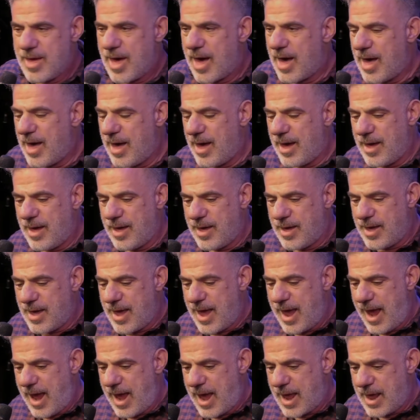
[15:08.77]
uh,
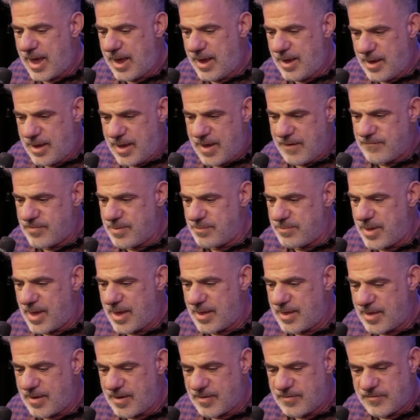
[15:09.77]
and I give them,
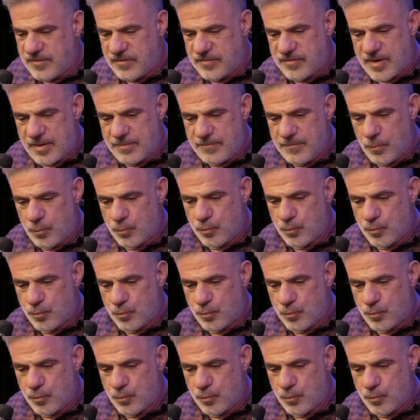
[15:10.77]
and it just said,